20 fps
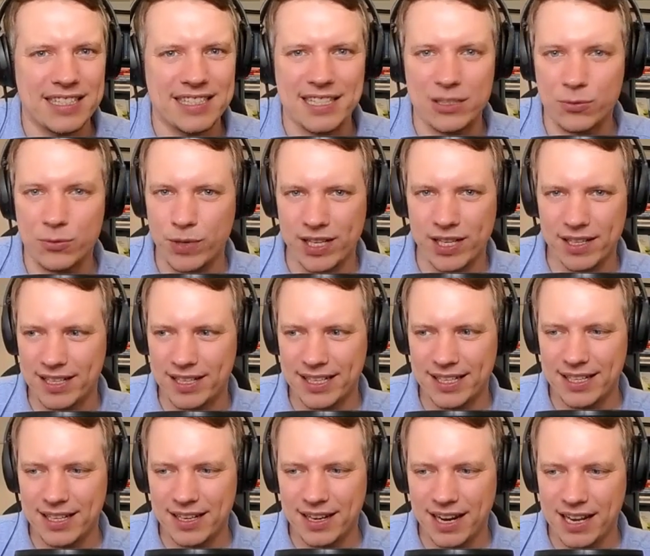says, well,
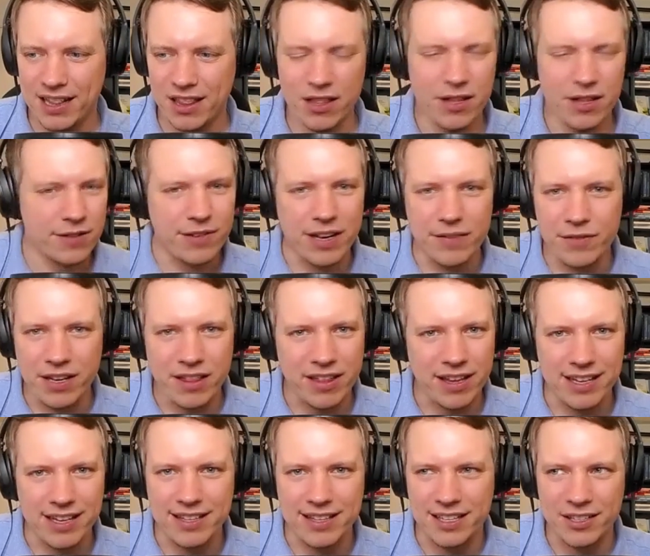I love
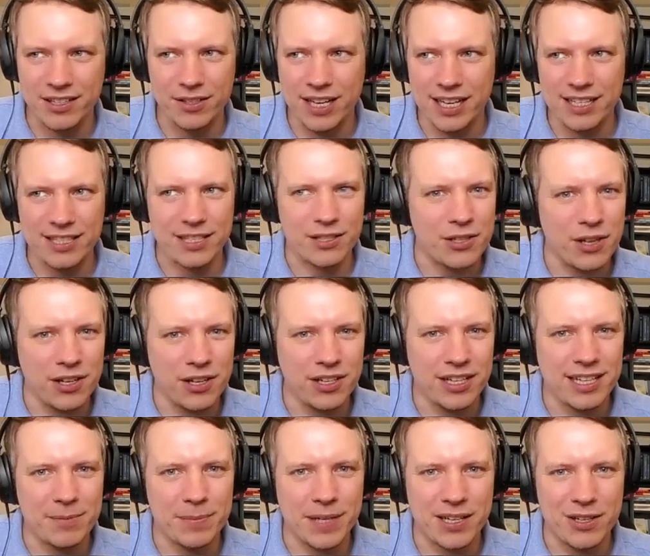everything that you guys are
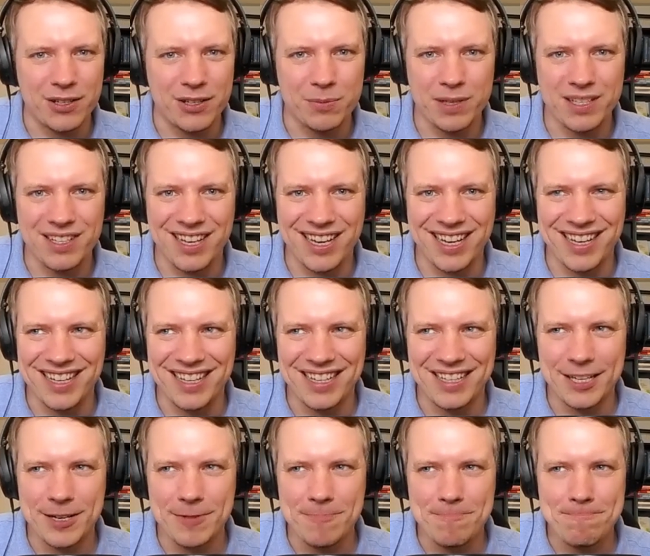talking about, but like,
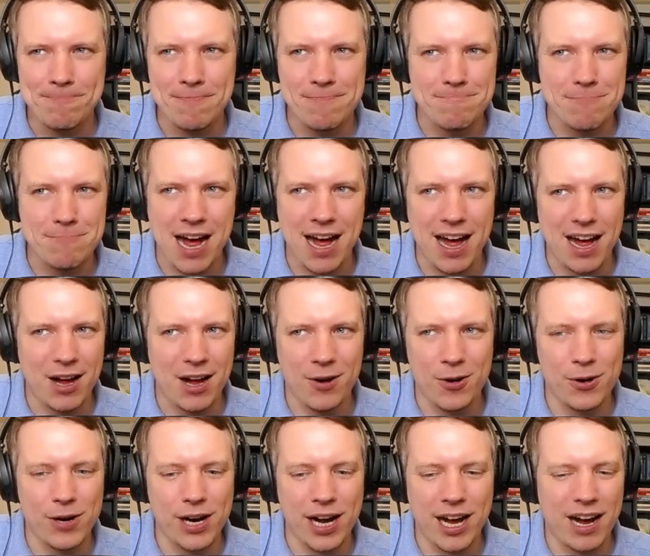
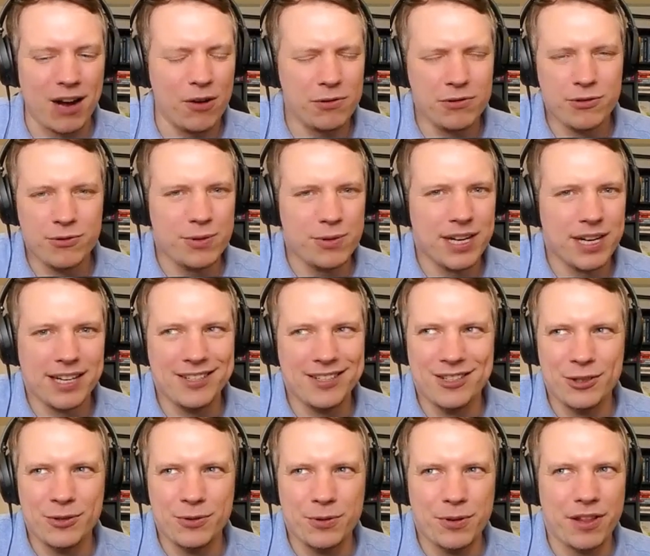how do I
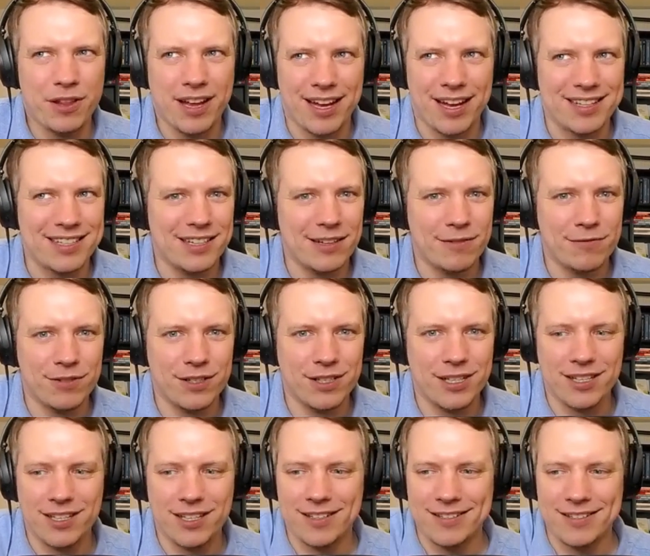do that if
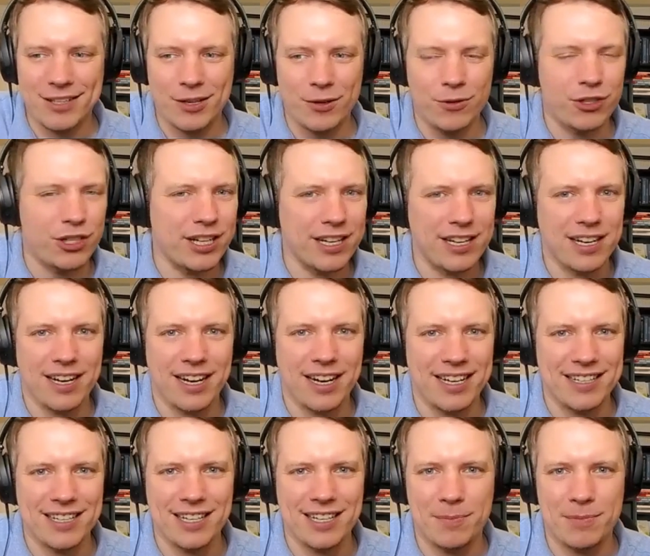a coaching
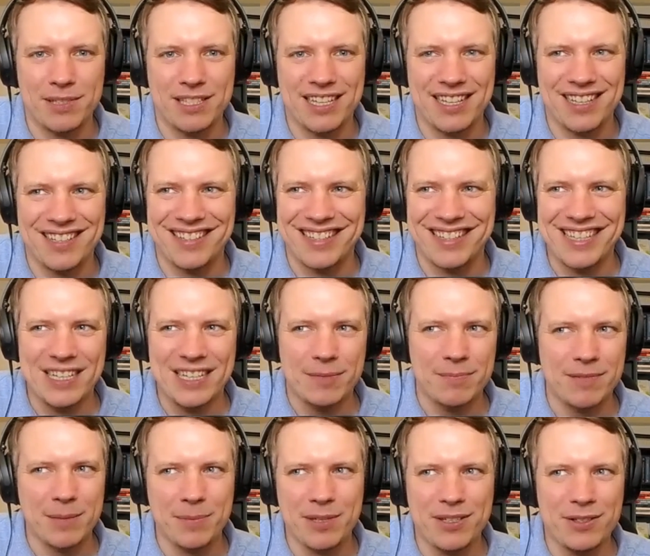client comes in?
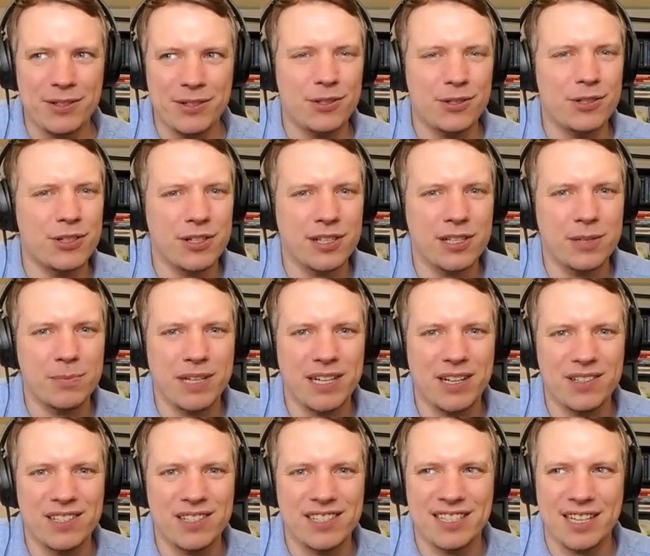Maybe you could talk
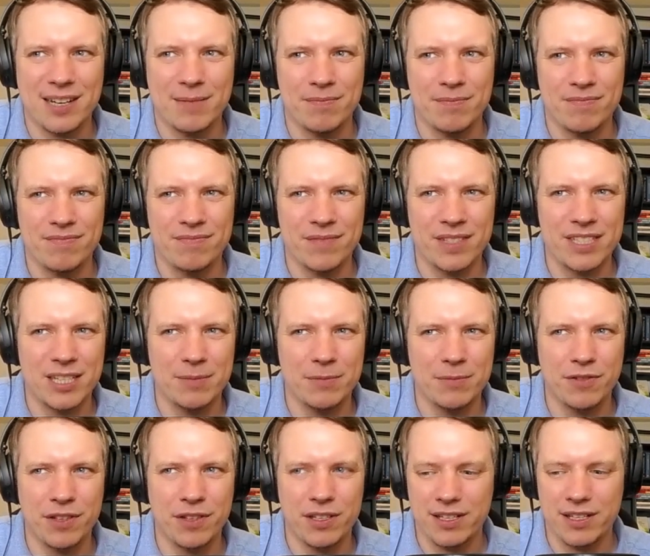about some
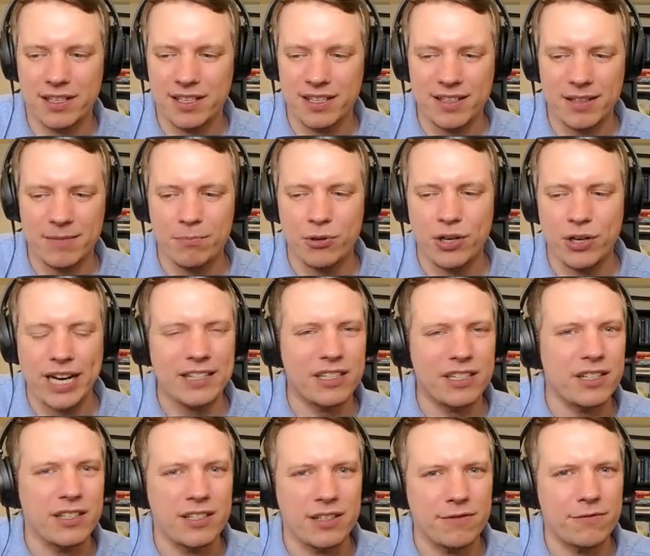of the
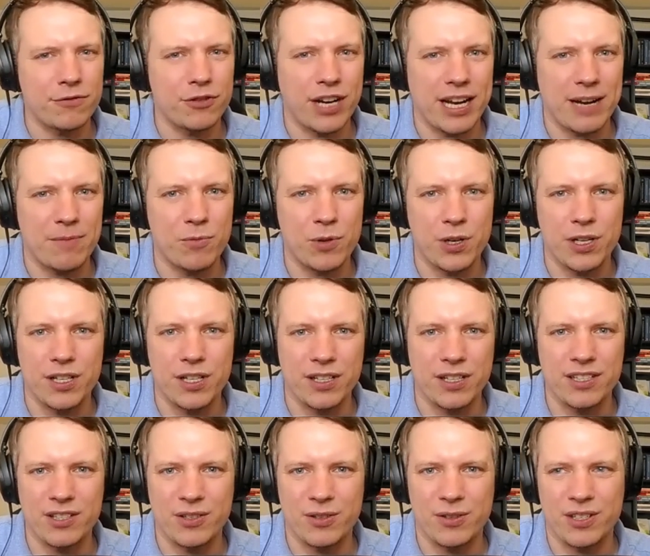practical
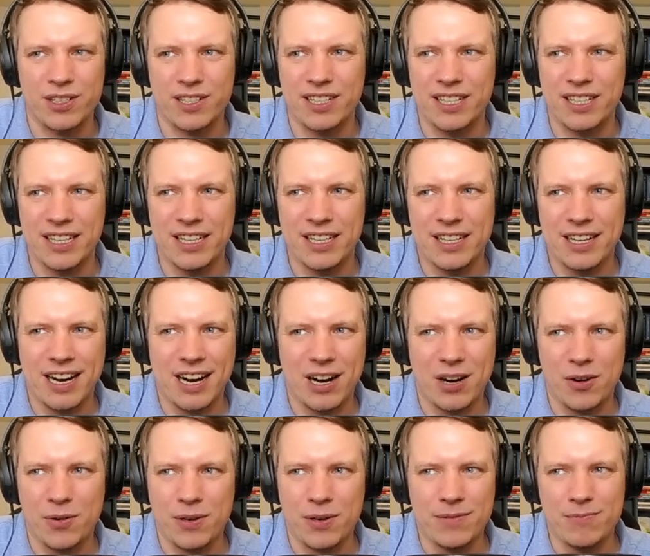frameworks or
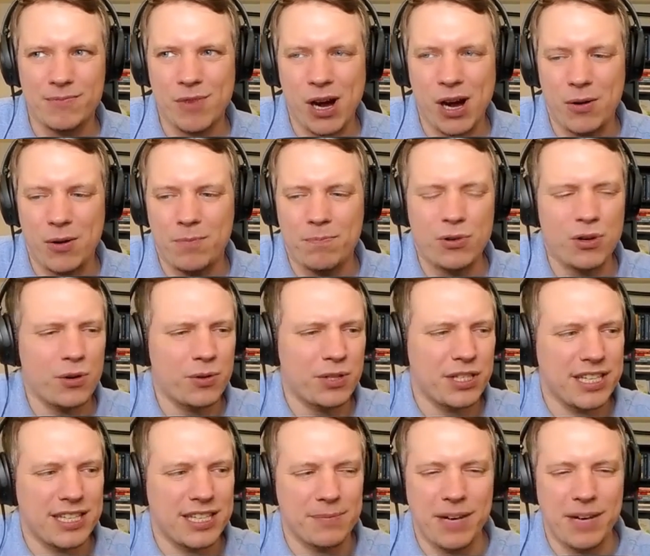how a
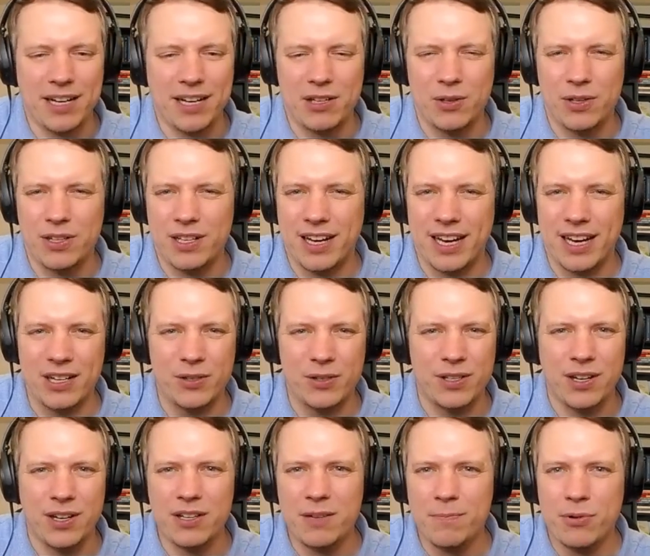process might look like,
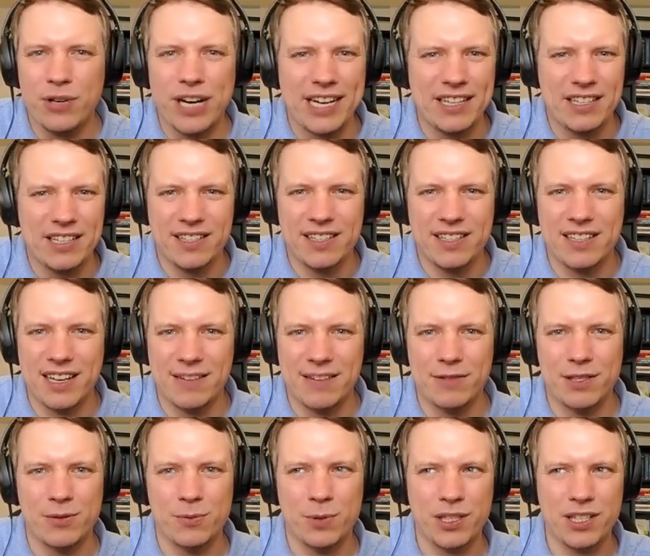or on a practical
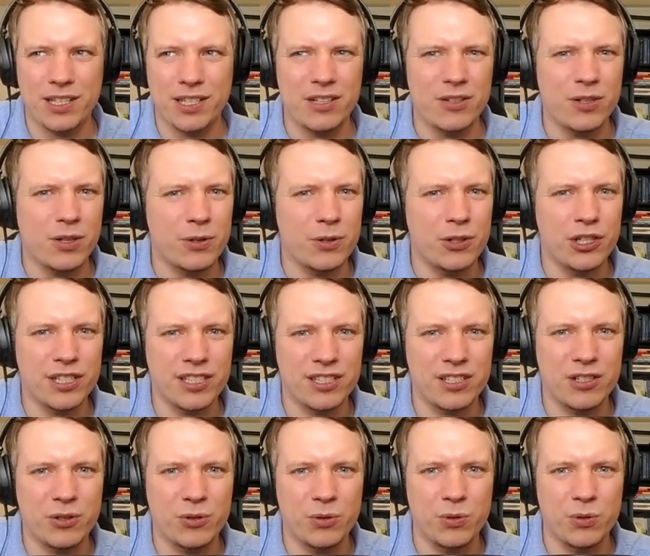level, what can coaches
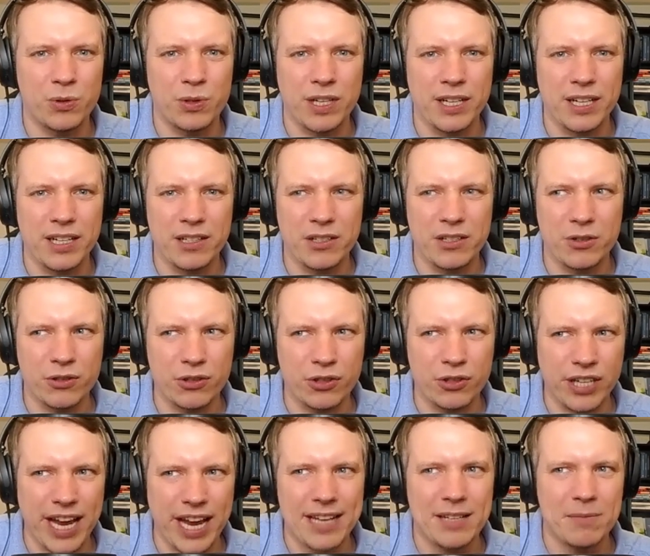do to
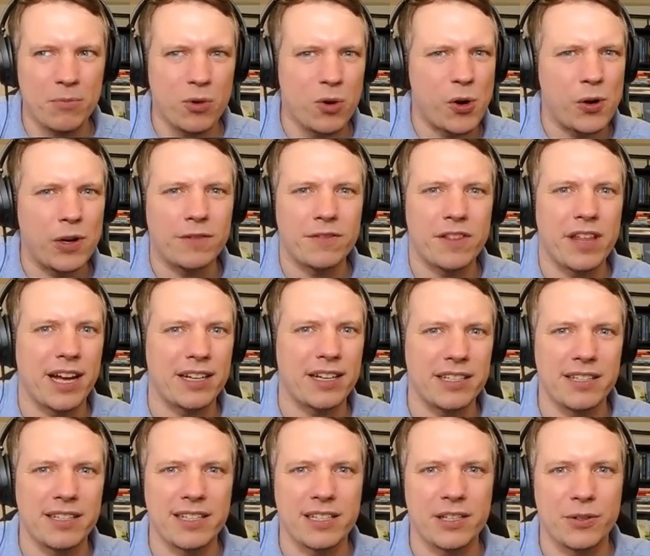create more of that
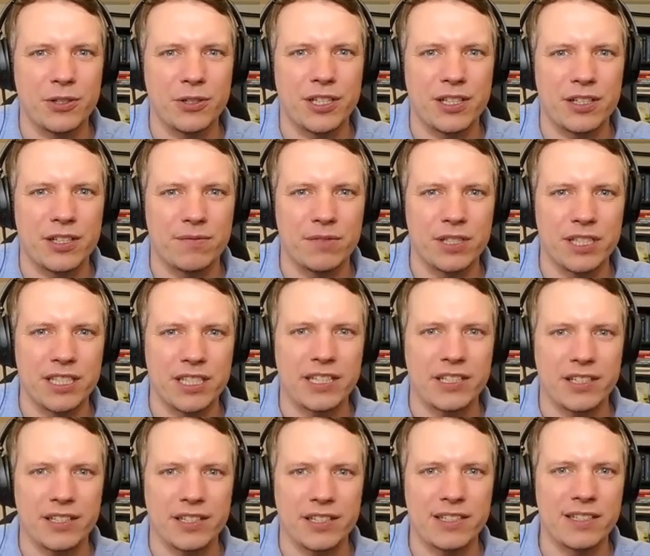in their coaching
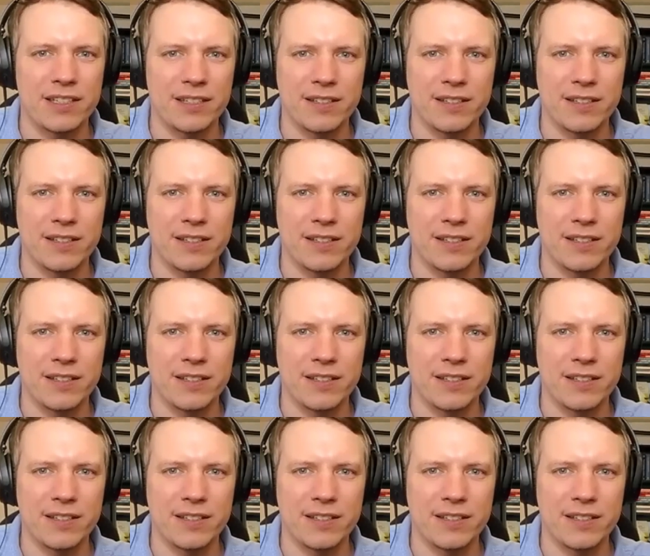conversations?